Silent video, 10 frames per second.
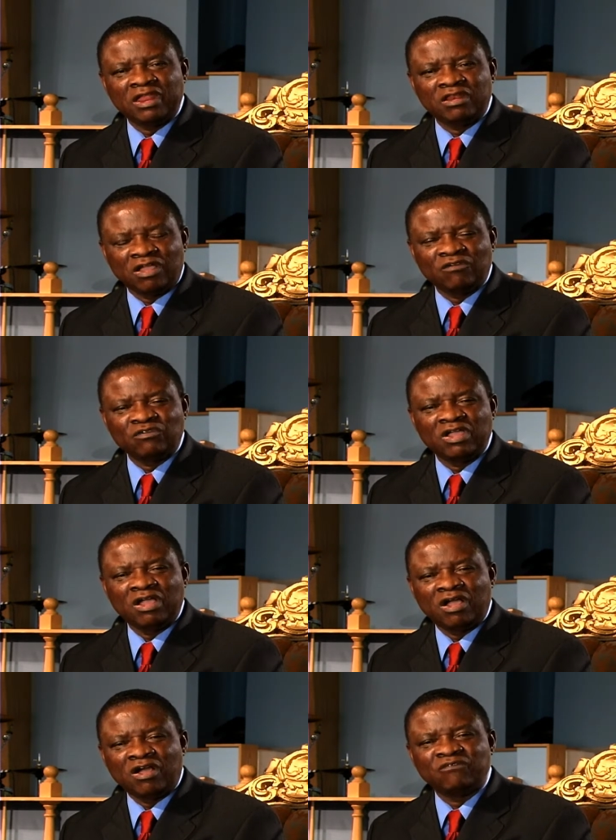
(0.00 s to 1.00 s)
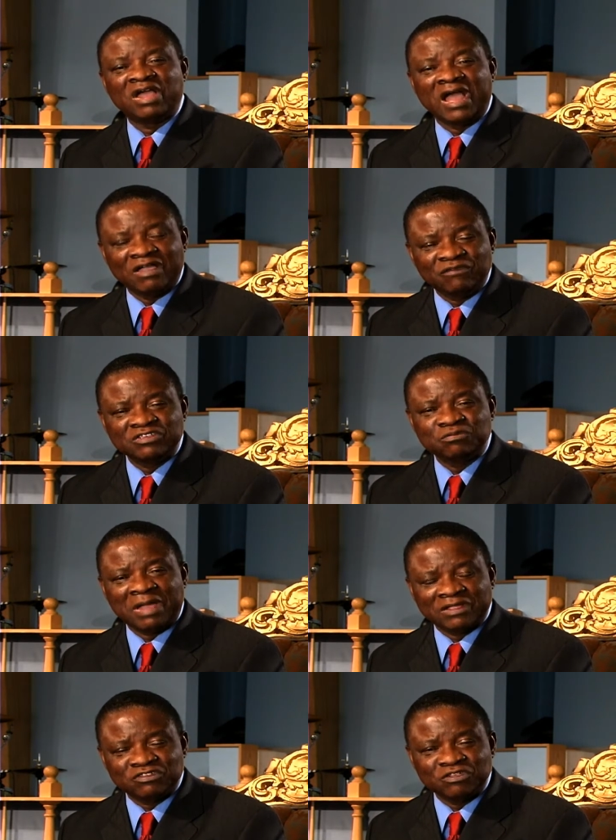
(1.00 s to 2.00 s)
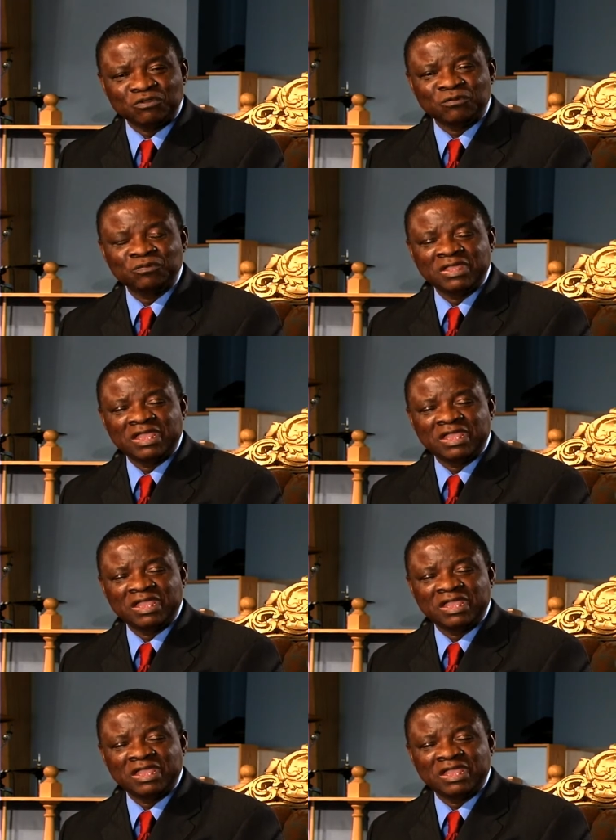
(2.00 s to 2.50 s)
a love of a harvest back to you.